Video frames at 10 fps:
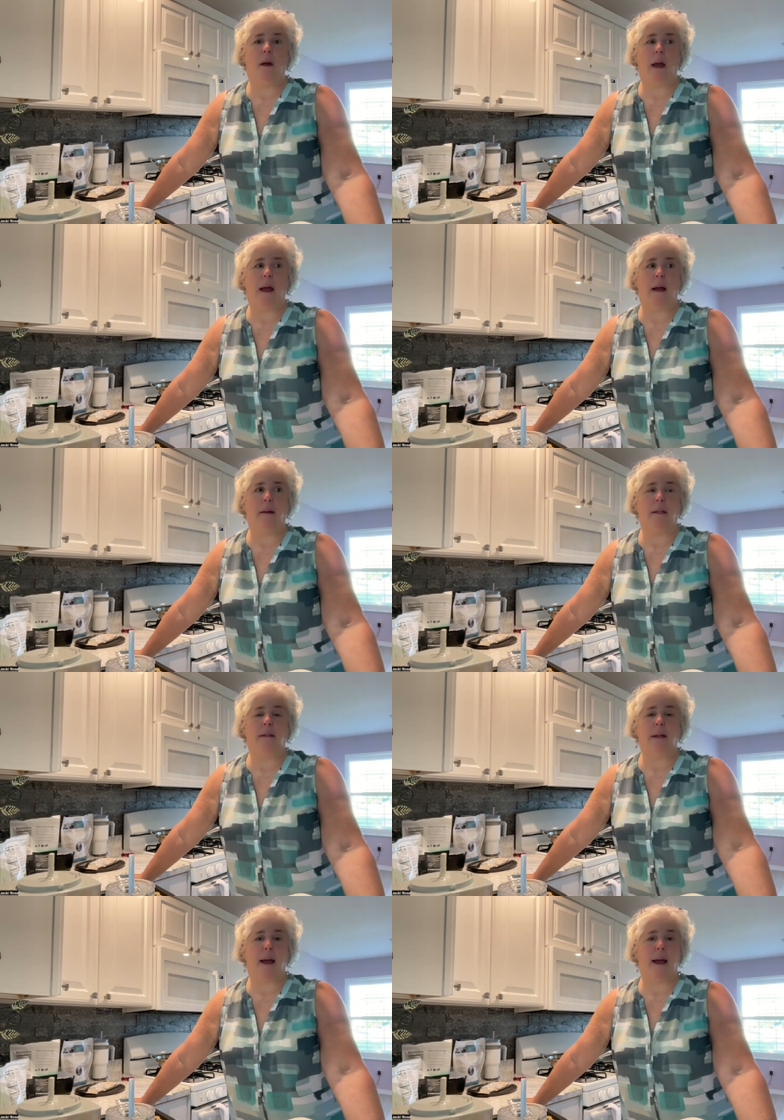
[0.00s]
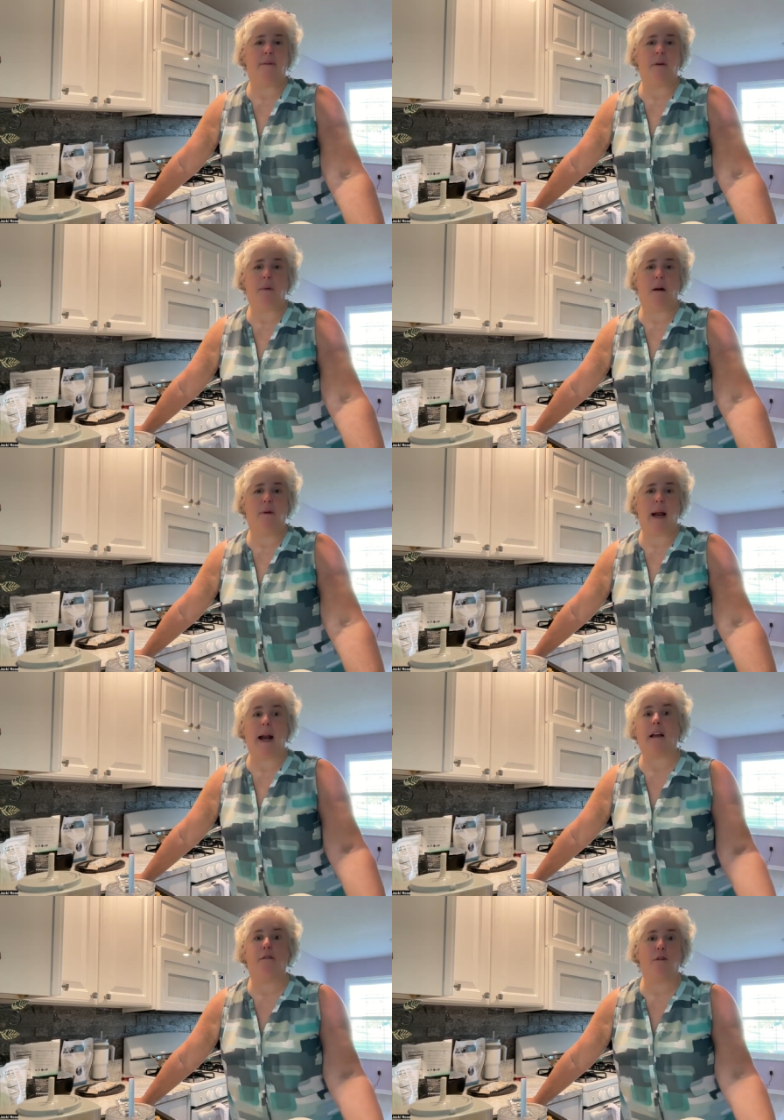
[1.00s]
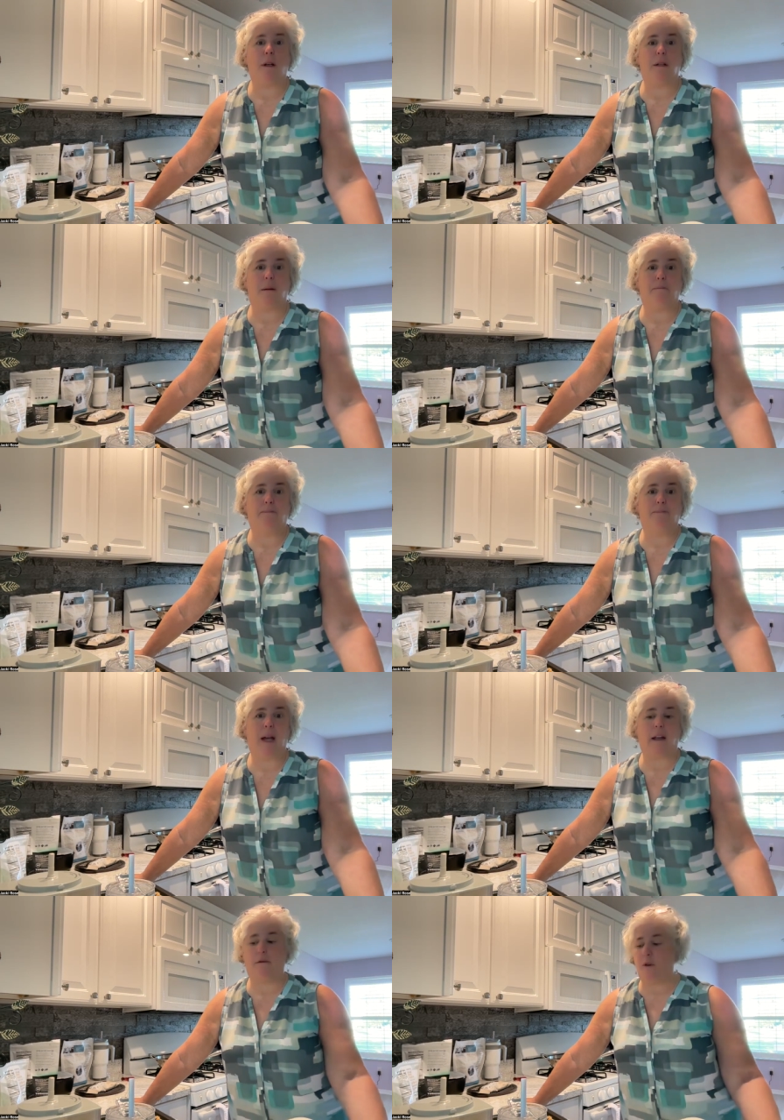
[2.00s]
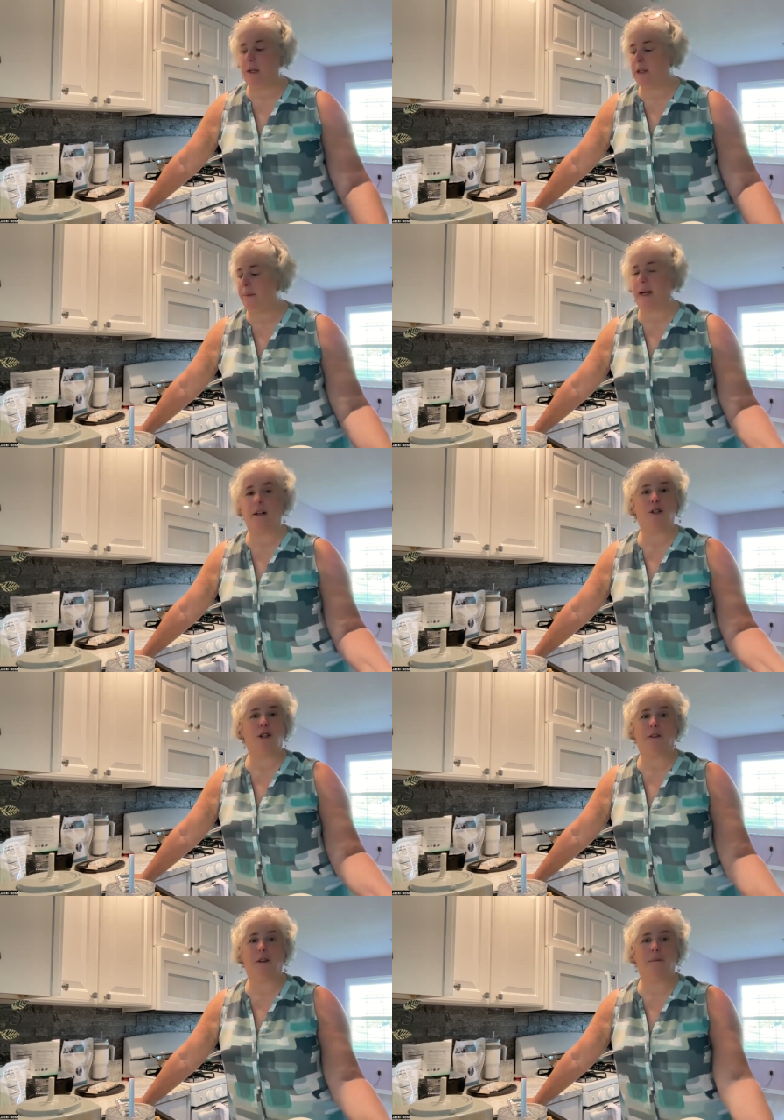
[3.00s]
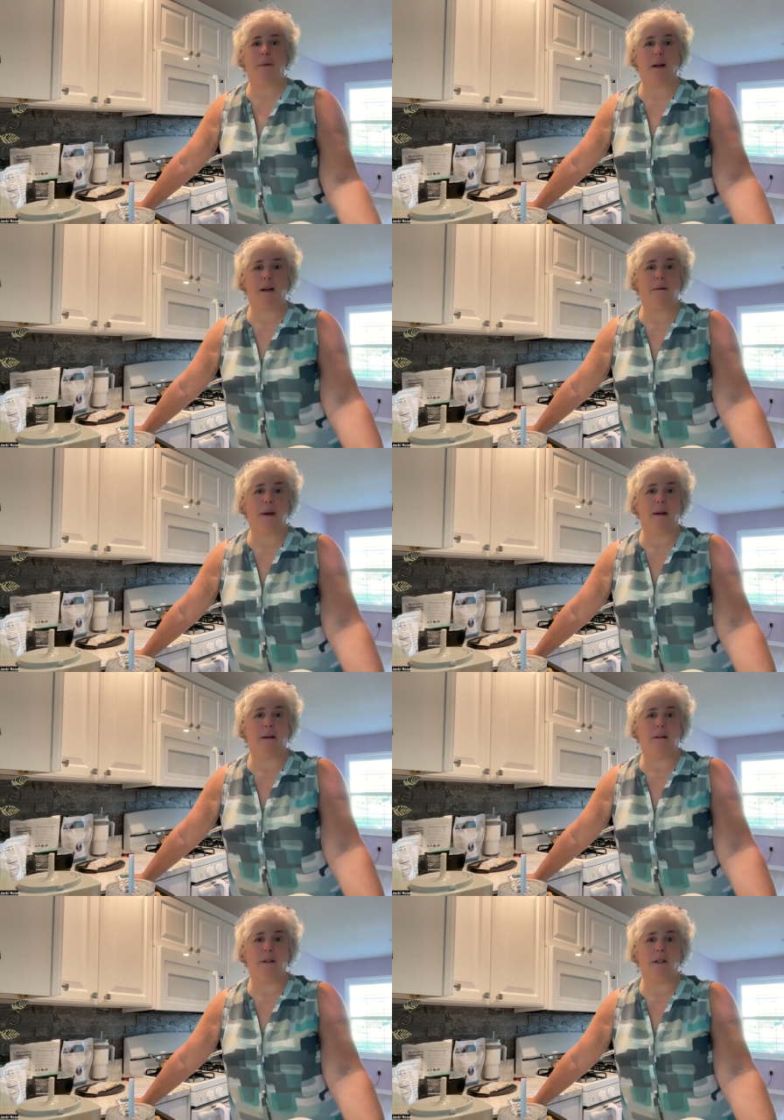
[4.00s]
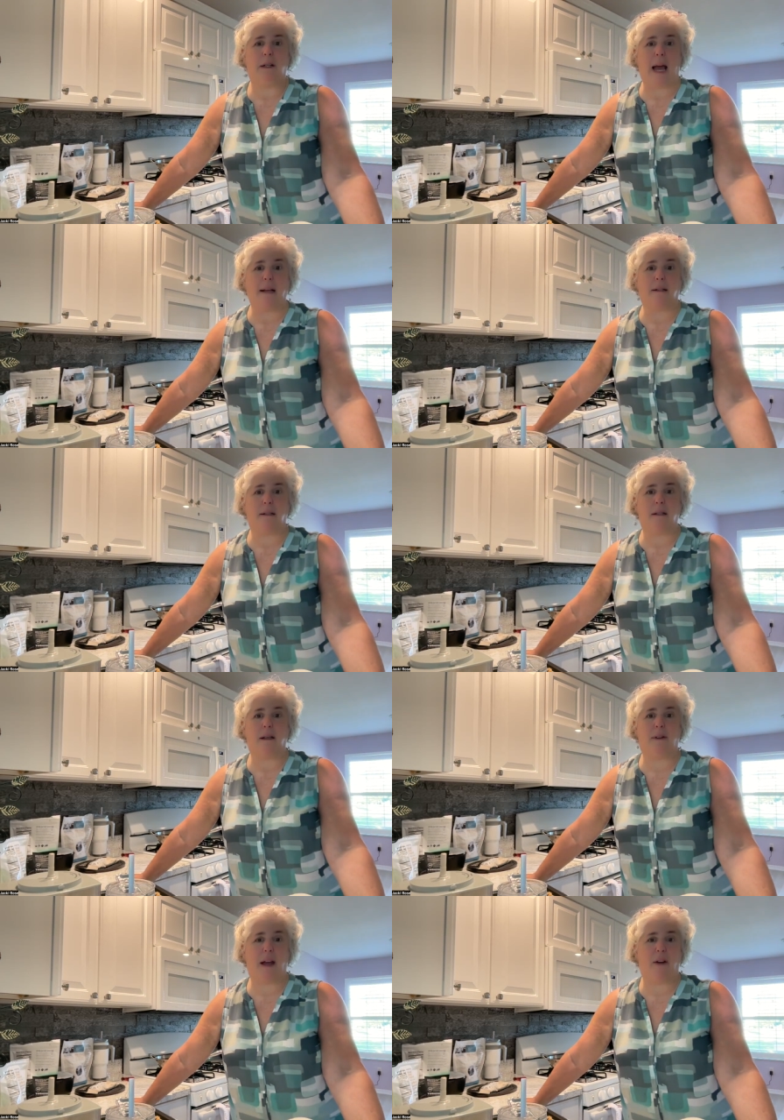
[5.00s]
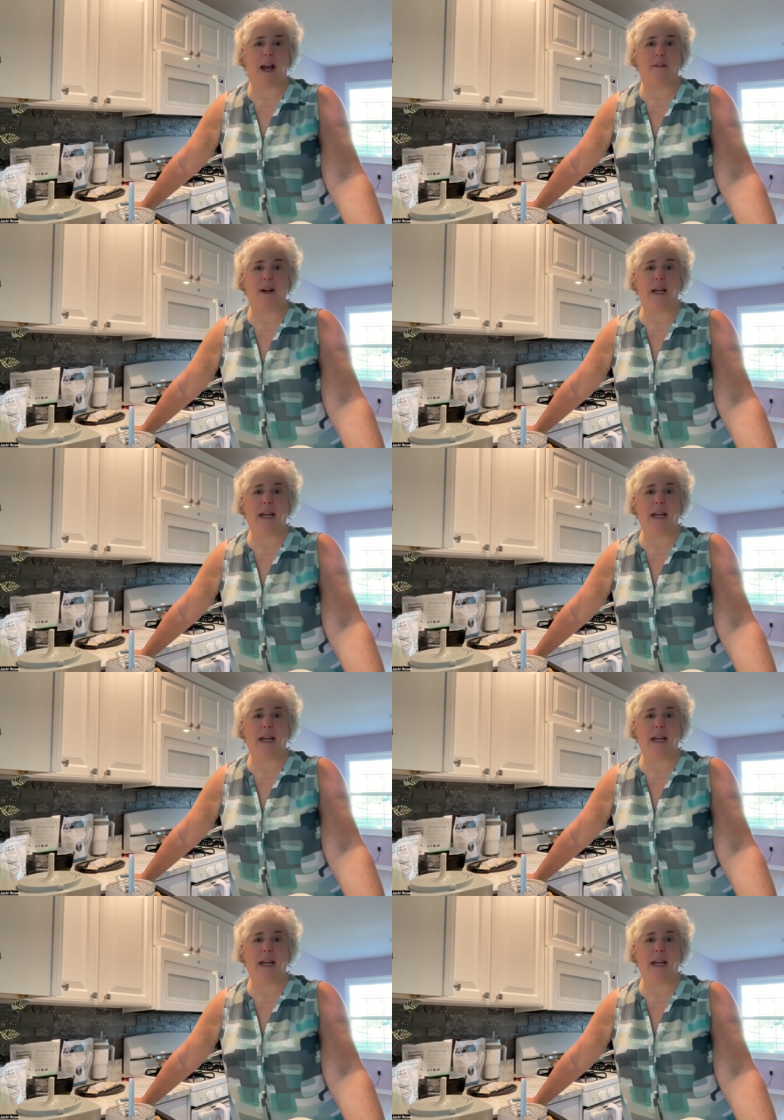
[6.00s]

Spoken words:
to have them already, and I can freeze them. I can serve them to guests if I ever have any